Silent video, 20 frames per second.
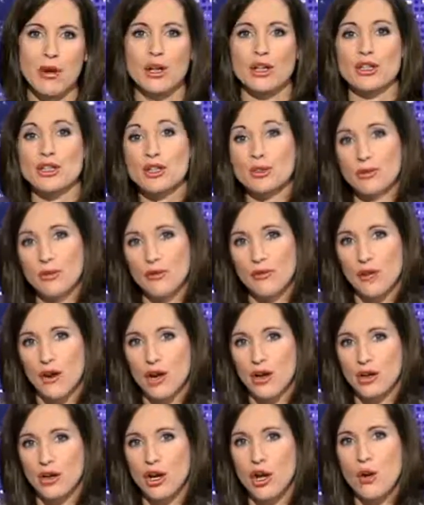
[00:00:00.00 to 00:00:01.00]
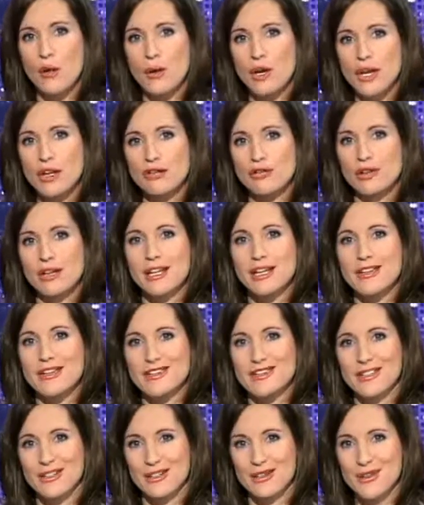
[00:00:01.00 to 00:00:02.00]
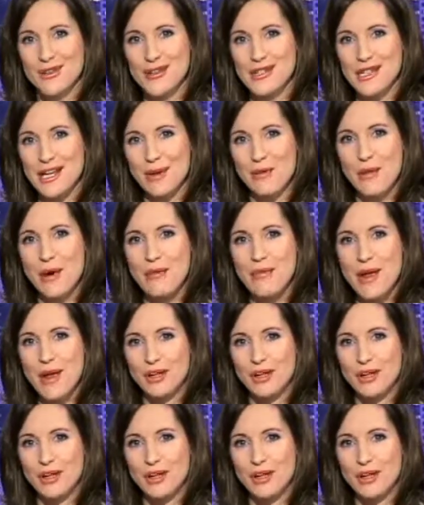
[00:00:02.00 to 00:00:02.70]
Part 2 of our Going Green series, how one